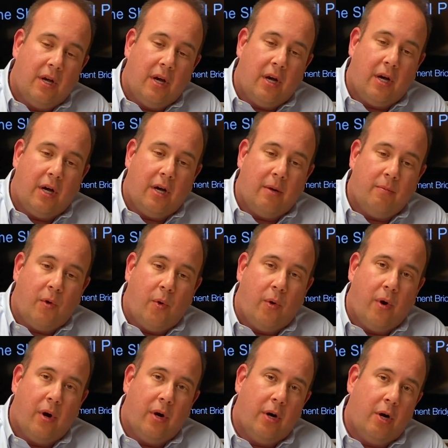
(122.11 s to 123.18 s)

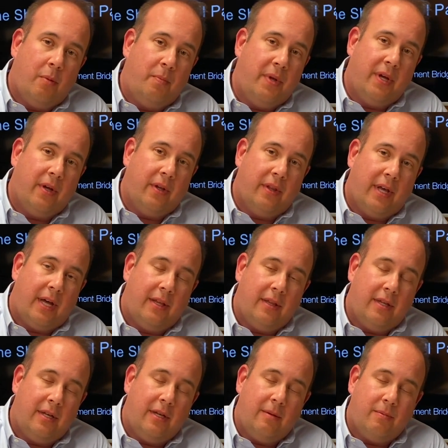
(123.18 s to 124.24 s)
or a bill that
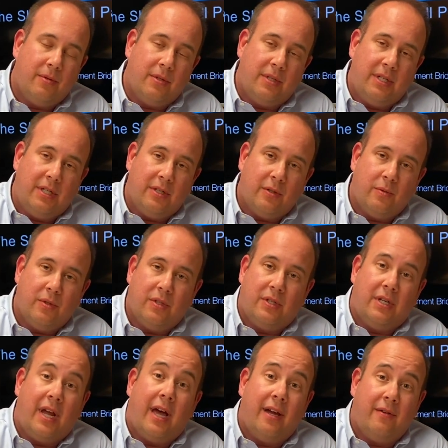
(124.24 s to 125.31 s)
the procedure was
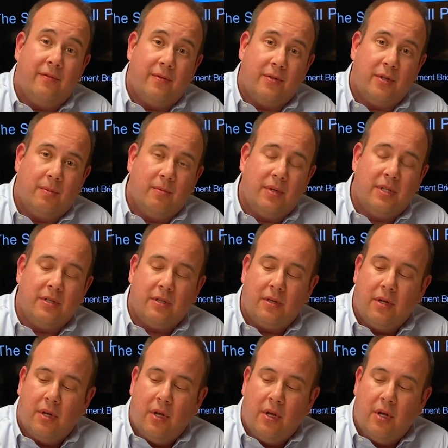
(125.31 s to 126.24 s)
denied for some reason.